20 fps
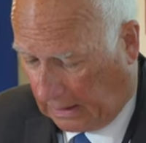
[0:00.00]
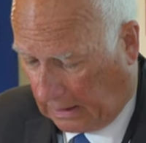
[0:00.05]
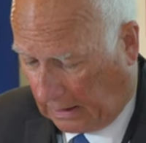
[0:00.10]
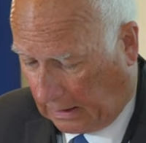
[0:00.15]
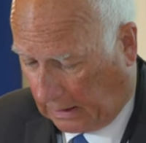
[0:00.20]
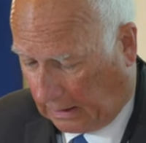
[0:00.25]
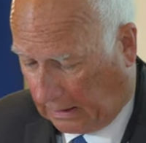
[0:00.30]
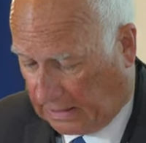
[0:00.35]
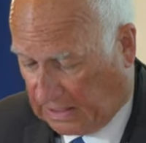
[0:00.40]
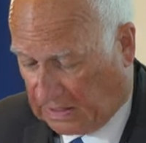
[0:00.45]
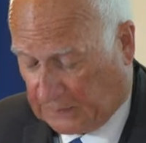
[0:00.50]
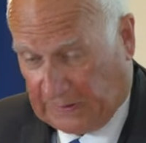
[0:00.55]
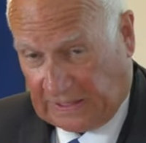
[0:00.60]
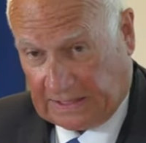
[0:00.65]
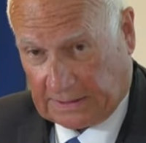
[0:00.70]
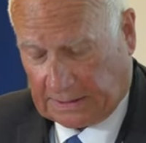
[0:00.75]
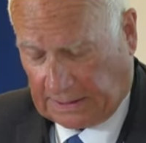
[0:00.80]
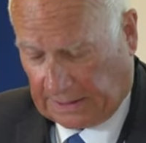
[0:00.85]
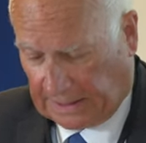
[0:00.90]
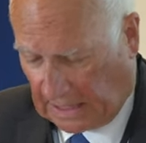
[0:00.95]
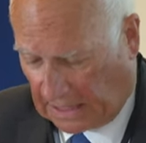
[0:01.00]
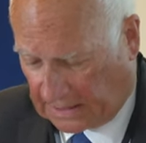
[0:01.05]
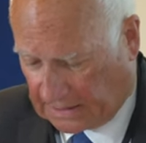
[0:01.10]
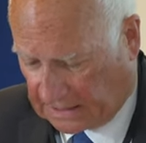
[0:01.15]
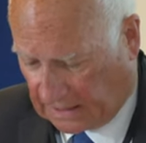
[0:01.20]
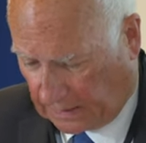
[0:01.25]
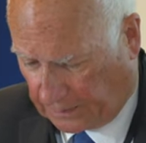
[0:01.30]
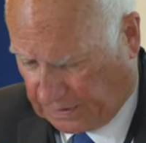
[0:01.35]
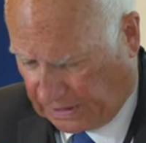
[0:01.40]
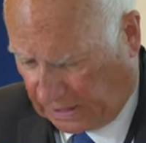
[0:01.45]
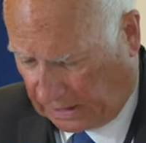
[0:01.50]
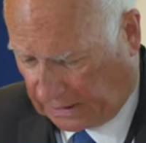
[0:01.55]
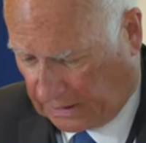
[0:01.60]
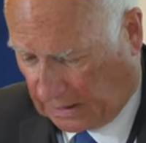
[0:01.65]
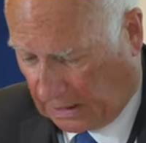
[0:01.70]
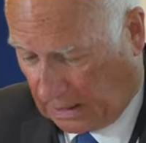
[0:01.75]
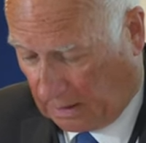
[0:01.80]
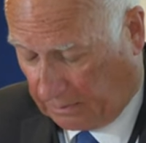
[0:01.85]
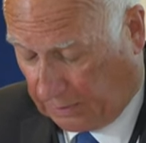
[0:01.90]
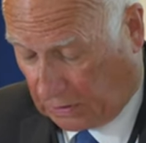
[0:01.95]
He speaks on that subject,
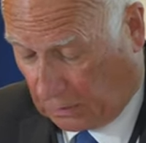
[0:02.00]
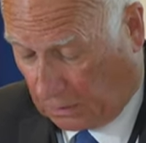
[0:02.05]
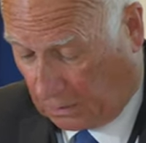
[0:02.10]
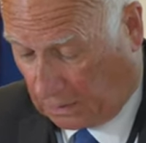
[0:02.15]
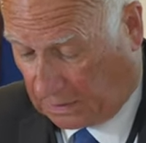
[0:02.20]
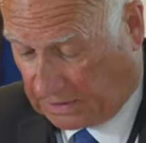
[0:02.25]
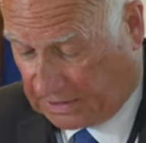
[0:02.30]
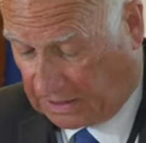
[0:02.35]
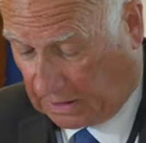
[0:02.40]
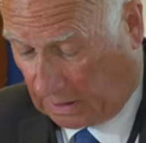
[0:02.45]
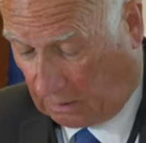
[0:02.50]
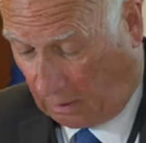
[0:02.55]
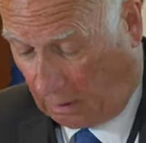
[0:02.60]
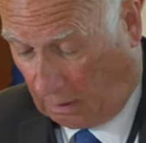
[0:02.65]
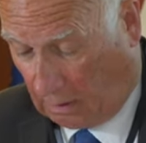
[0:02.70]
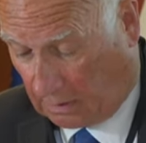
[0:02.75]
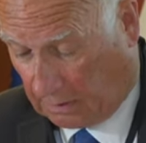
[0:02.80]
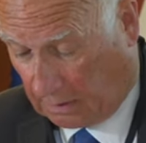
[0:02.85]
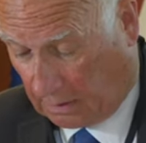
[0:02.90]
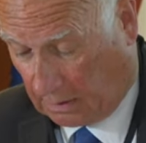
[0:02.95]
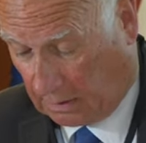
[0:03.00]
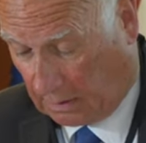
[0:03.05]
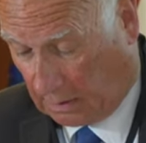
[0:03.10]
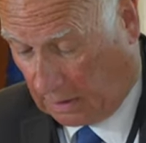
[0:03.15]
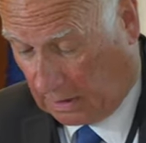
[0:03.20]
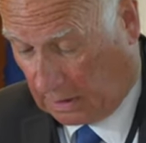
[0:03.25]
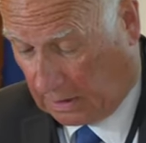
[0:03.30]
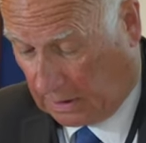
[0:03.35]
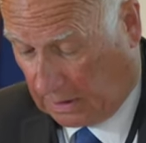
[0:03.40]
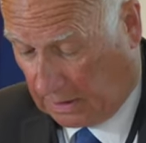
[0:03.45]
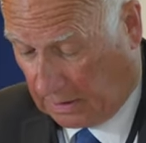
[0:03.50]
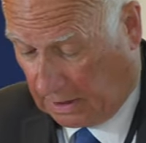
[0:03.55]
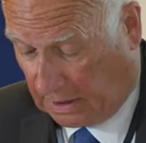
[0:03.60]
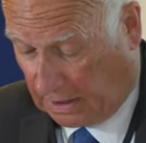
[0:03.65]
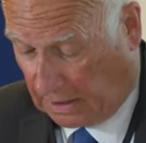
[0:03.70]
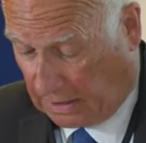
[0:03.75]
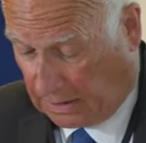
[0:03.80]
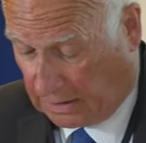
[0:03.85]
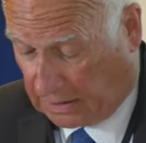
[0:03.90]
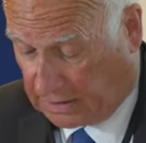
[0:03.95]
but also on
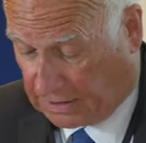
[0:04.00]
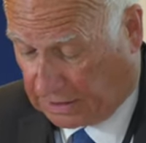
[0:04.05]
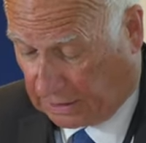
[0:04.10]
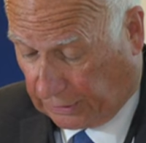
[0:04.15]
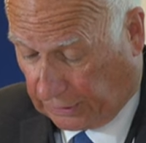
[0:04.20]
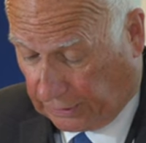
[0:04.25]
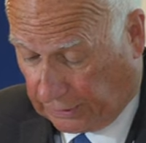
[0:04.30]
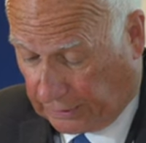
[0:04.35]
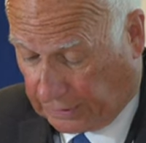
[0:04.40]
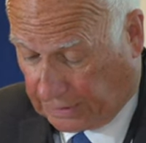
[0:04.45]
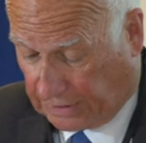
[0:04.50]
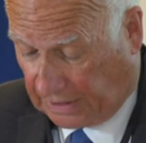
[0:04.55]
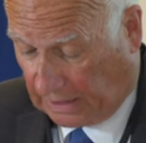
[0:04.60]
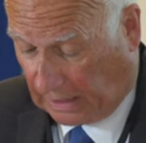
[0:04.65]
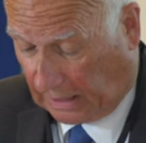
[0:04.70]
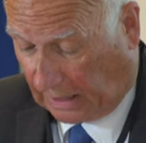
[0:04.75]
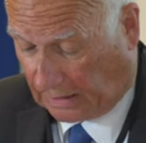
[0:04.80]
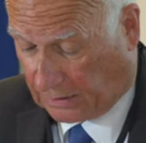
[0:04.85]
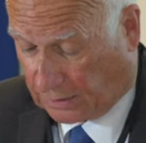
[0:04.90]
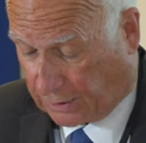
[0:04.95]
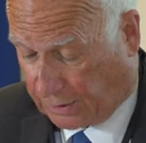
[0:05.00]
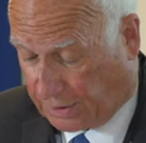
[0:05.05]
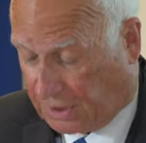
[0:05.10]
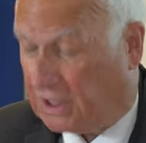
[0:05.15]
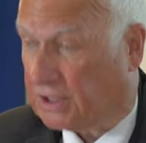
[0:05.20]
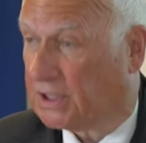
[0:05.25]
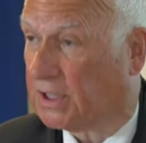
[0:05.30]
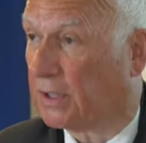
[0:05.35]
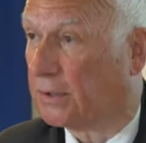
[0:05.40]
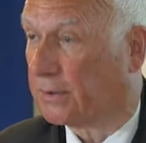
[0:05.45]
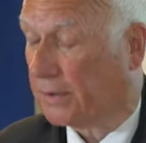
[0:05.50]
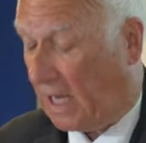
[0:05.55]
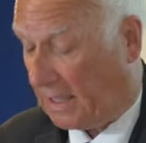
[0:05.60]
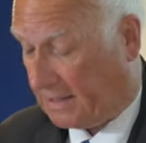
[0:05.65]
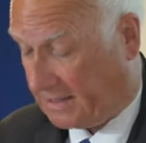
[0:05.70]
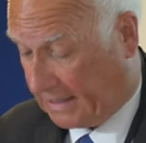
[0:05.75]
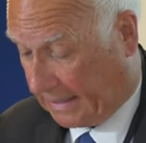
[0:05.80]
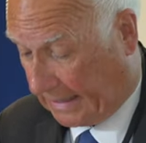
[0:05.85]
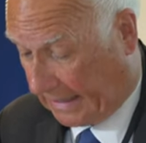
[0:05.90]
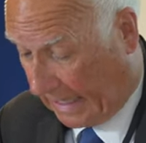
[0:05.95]
the security and strategic
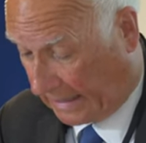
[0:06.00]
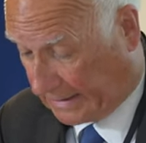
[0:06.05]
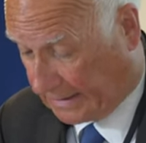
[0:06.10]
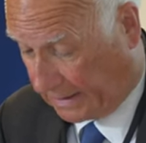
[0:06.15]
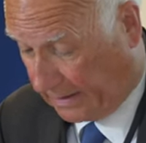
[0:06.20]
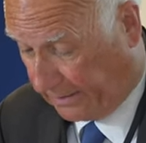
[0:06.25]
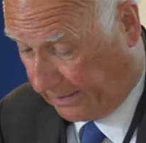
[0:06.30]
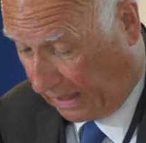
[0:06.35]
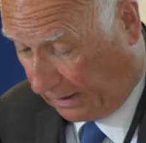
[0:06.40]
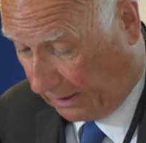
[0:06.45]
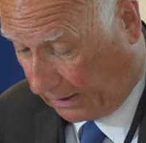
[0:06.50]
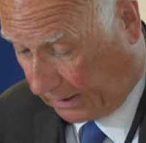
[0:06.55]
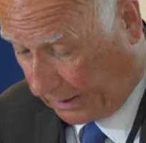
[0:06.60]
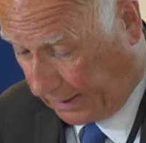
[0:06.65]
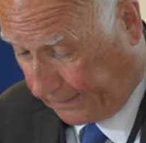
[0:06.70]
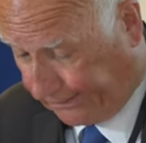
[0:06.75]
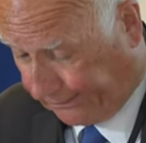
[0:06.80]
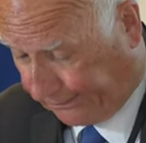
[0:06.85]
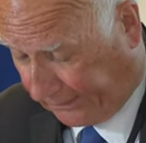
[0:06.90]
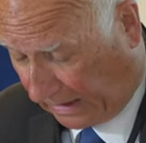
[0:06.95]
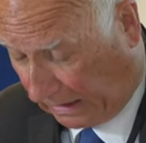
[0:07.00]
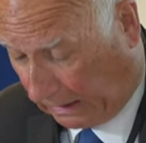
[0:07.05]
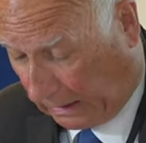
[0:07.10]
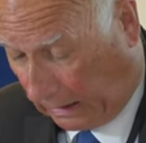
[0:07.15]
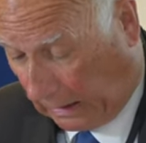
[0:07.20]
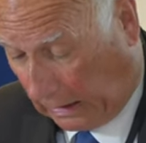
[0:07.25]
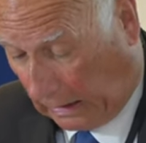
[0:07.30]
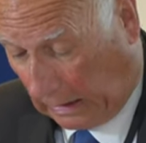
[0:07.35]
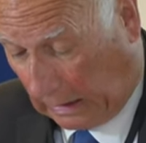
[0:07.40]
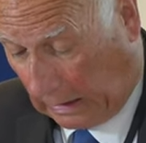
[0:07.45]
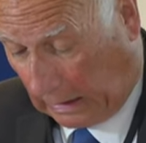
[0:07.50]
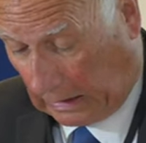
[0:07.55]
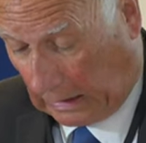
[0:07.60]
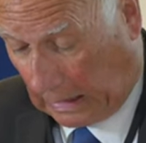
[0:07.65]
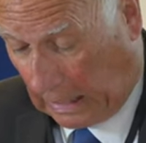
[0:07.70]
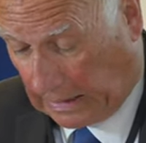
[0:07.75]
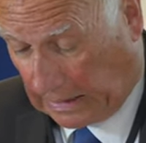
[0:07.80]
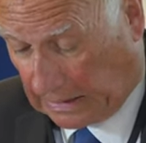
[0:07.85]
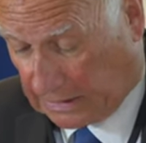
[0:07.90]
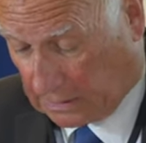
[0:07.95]
threats in Latin America. And
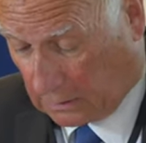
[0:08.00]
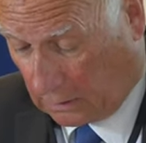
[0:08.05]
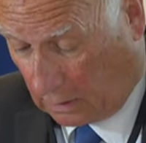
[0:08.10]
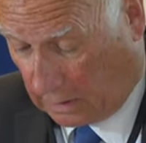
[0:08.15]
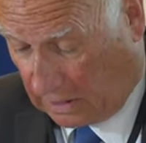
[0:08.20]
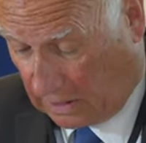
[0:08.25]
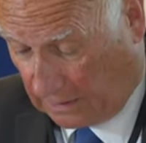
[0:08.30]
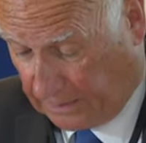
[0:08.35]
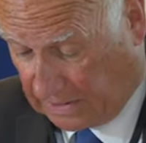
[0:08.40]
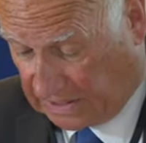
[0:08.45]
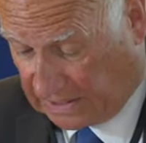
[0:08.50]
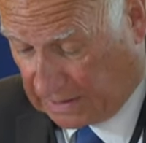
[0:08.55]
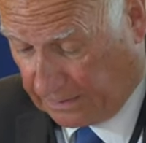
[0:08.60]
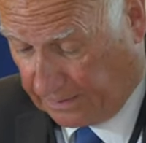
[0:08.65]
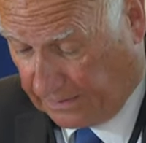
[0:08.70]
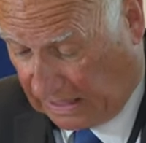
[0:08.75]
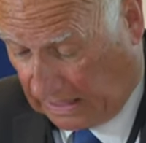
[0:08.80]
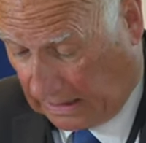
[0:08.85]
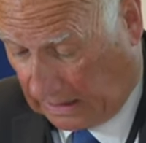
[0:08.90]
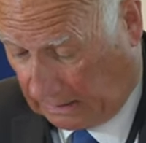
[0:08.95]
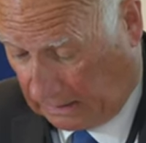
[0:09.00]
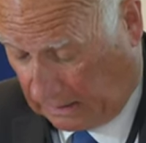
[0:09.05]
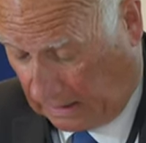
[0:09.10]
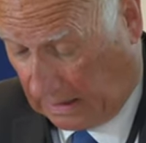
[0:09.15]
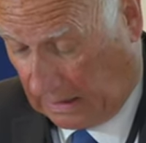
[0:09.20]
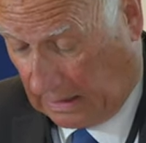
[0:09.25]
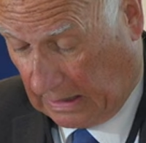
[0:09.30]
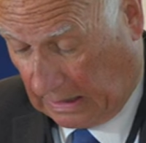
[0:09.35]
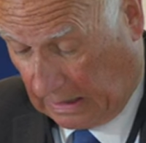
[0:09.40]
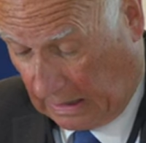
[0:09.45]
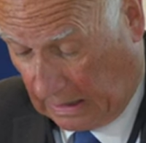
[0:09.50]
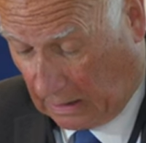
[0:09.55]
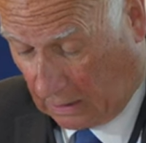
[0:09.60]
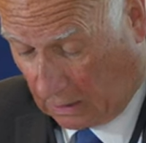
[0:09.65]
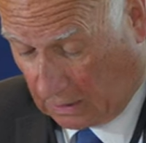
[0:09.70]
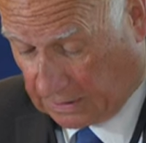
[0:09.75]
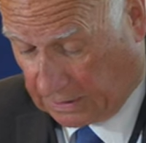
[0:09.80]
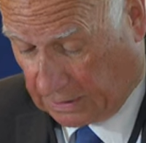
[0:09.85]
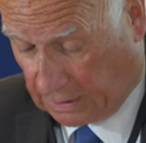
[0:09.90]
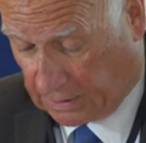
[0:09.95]
like his colleague, Mr. Miller, he
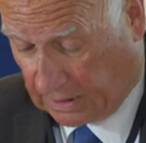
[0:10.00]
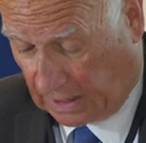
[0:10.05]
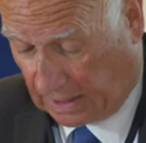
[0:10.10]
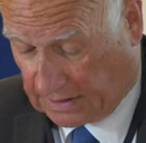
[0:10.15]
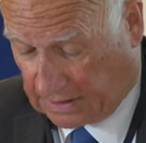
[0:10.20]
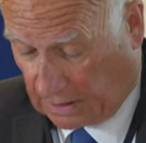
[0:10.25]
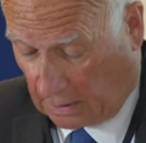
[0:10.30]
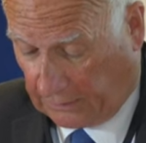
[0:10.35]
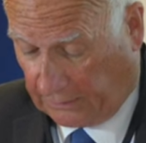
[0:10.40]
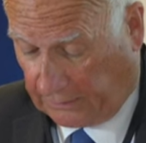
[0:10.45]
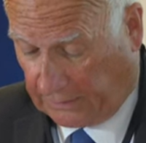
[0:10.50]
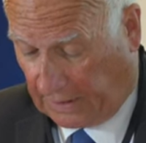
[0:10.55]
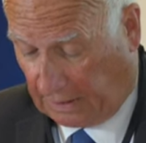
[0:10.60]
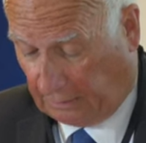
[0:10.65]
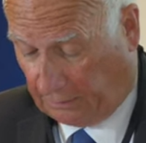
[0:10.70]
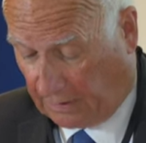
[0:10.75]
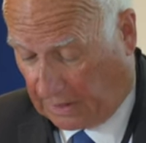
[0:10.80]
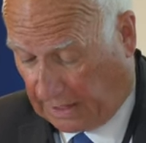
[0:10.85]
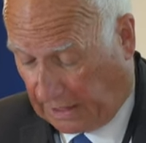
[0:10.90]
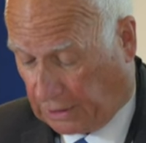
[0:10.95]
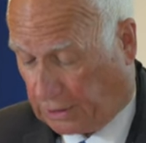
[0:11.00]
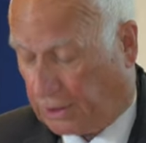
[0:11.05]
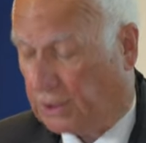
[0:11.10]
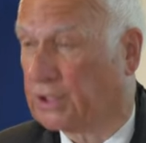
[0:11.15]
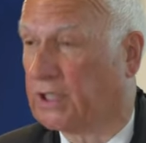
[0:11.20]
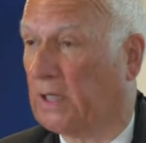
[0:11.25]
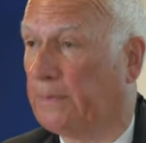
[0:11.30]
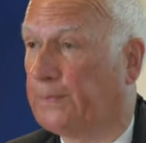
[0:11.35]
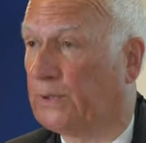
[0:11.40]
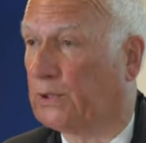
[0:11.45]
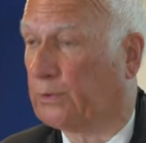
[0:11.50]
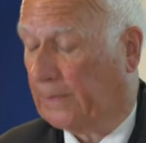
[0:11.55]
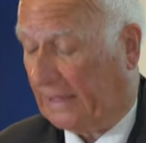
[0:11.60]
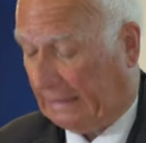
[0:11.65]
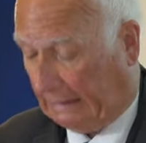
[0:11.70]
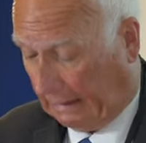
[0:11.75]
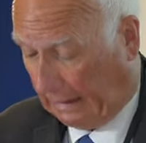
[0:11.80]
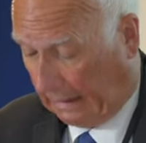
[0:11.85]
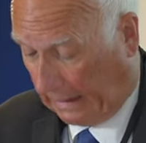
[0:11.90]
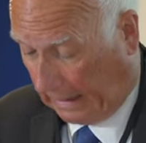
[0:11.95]
concentrates on the relationship
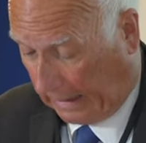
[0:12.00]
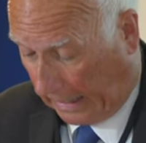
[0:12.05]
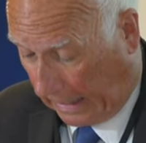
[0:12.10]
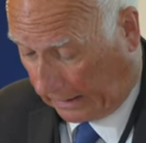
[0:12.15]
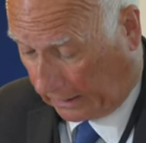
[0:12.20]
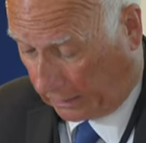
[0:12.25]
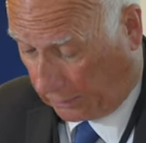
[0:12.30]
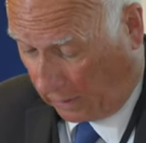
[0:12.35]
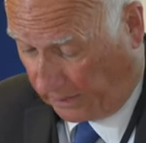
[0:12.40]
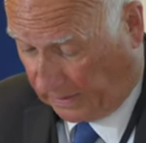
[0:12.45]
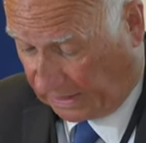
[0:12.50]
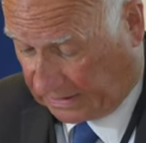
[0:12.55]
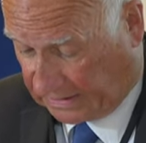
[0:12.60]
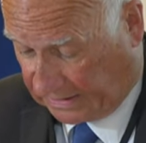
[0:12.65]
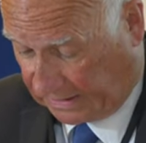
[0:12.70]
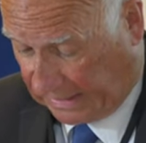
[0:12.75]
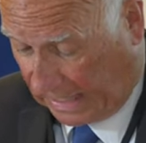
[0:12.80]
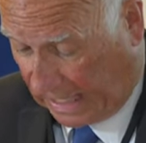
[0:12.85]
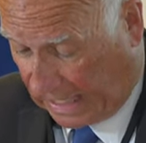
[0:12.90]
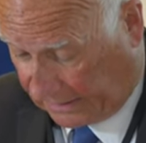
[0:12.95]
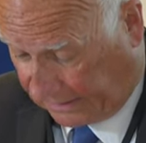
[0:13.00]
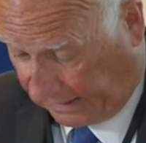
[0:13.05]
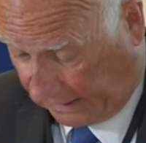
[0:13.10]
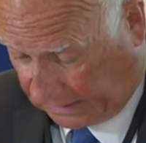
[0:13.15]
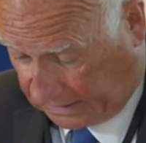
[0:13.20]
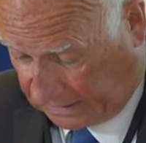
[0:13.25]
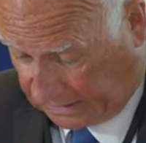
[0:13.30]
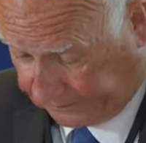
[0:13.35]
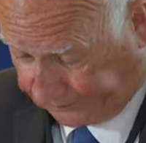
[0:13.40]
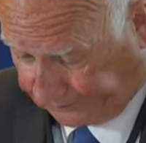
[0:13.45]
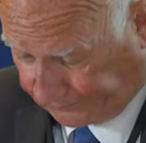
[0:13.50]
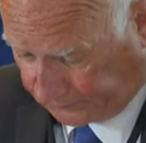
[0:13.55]
between economics and ethics.